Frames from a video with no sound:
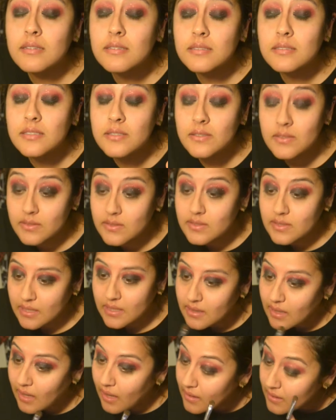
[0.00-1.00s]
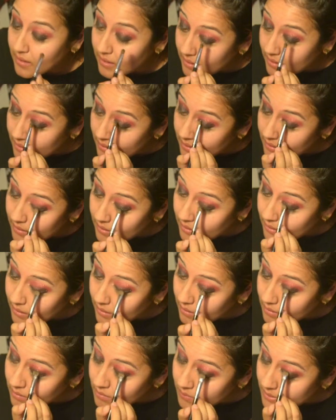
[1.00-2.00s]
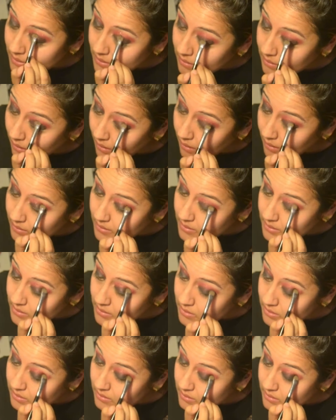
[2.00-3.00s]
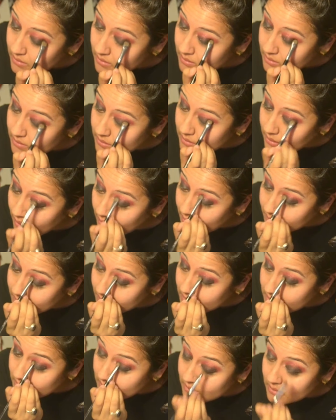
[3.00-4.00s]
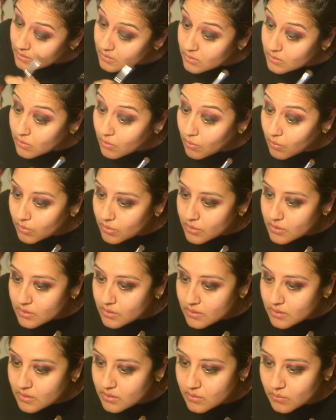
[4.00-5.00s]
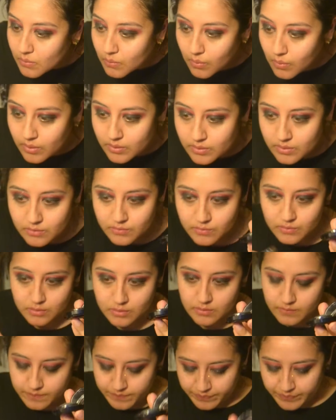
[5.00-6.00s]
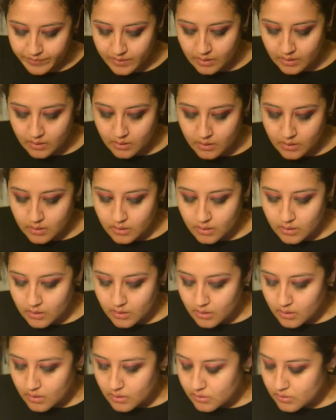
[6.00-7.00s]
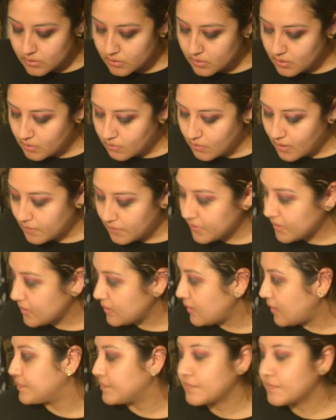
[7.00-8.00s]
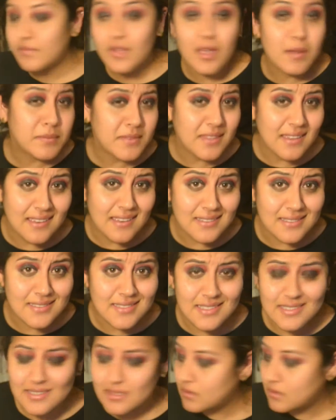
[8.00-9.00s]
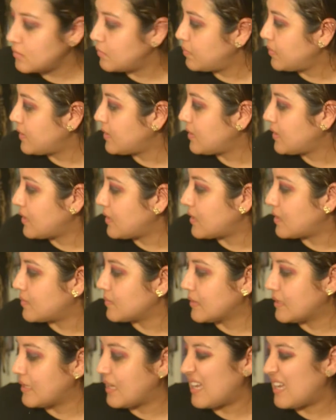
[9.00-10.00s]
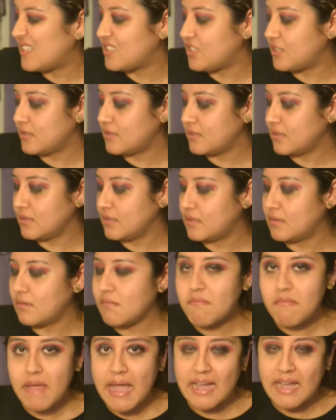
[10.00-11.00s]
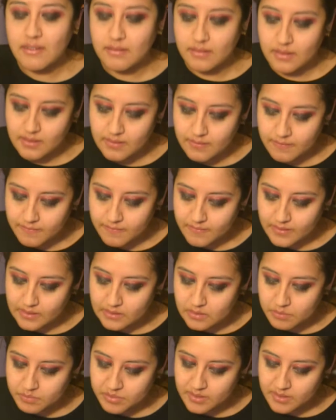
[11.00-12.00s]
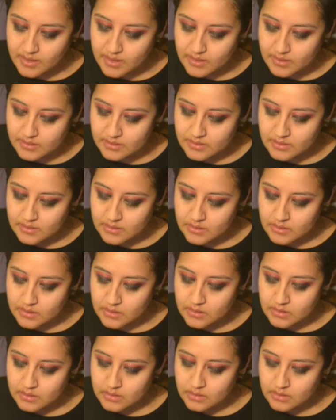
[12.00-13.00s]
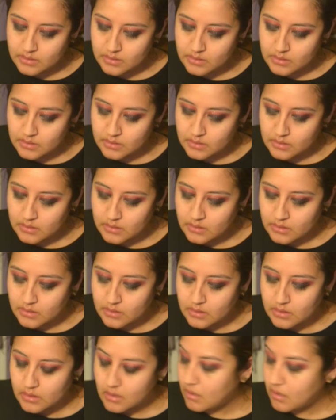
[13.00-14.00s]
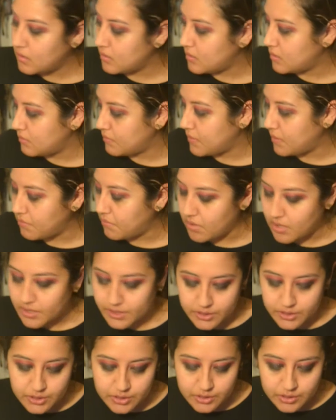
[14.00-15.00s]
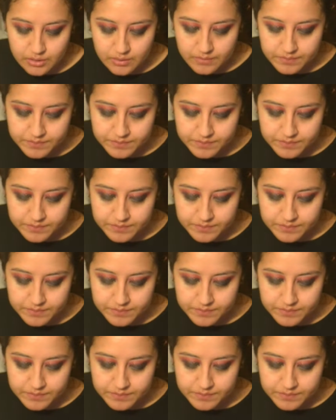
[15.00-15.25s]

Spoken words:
Do you see that? Like, oh my god, it's diamonds and it's gorgeous and it's wonderful. So I'm gonna up the ante a little bit and I'm gonna add just a little MAC Fix Plus onto my brush.